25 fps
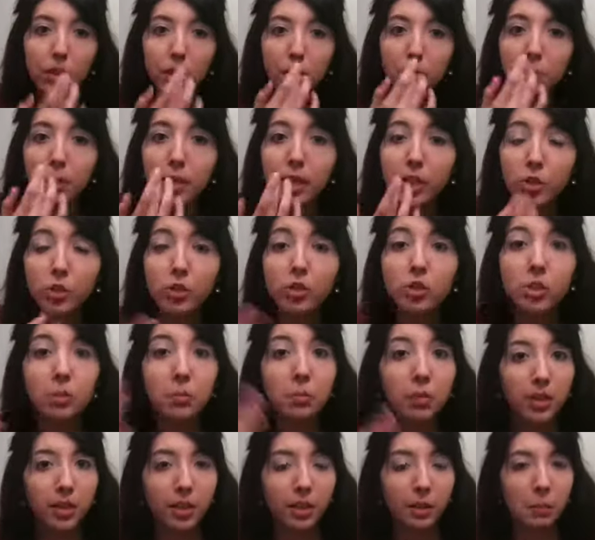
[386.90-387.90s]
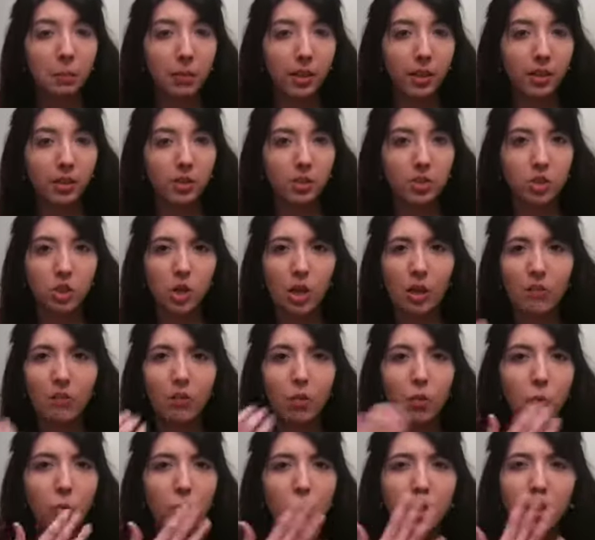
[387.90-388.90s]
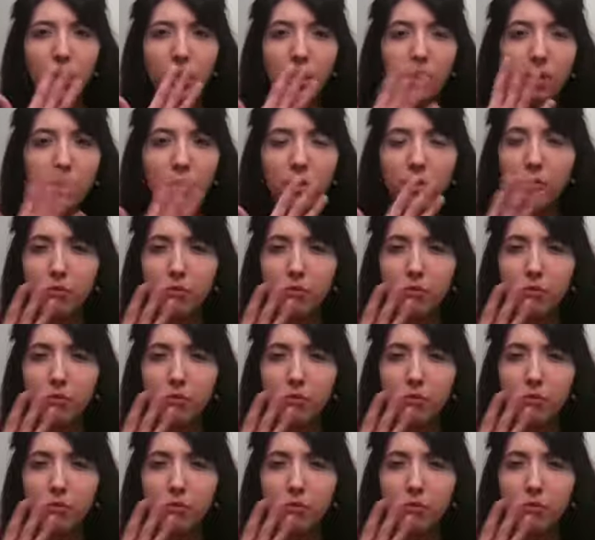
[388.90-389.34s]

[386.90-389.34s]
And make sure it's completely blended so you don't have a really